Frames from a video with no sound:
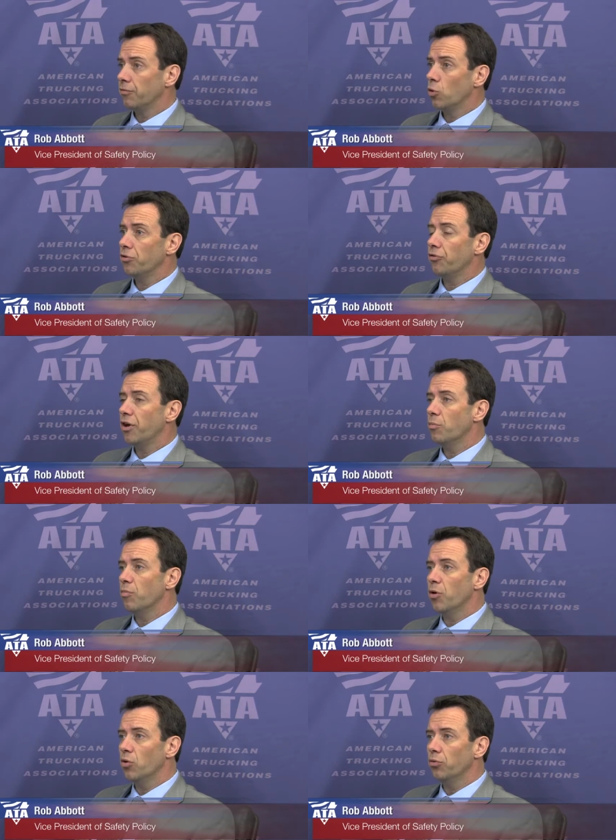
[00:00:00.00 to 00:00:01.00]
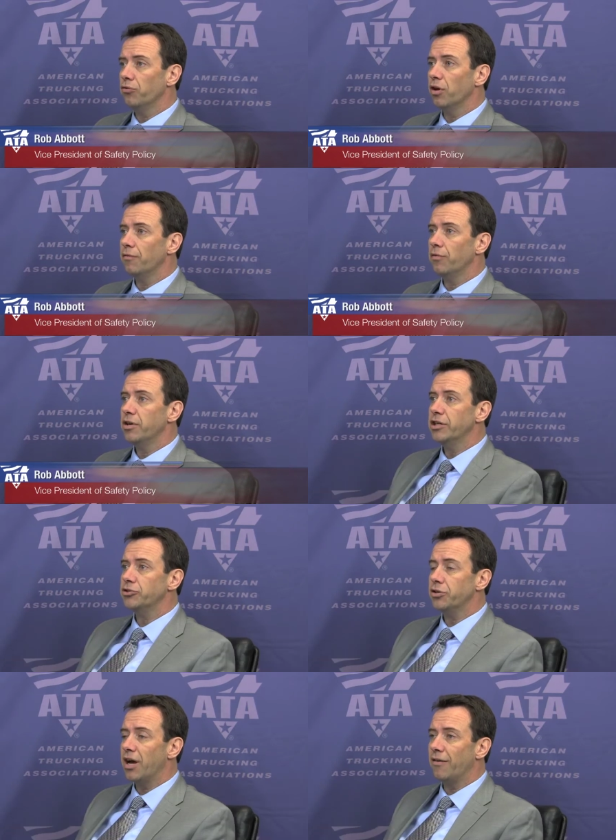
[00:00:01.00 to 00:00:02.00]
First, they propose that
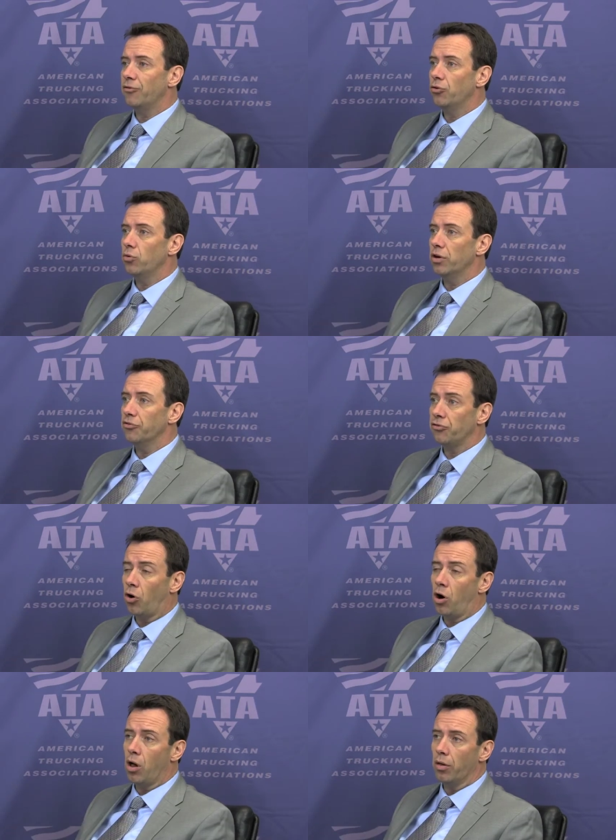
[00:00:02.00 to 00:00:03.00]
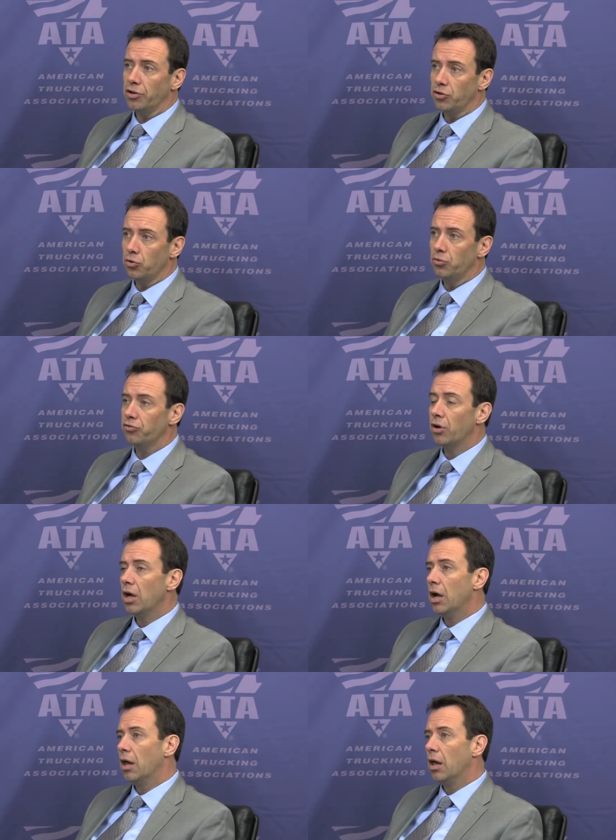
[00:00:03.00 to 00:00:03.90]
fleets should have to install and use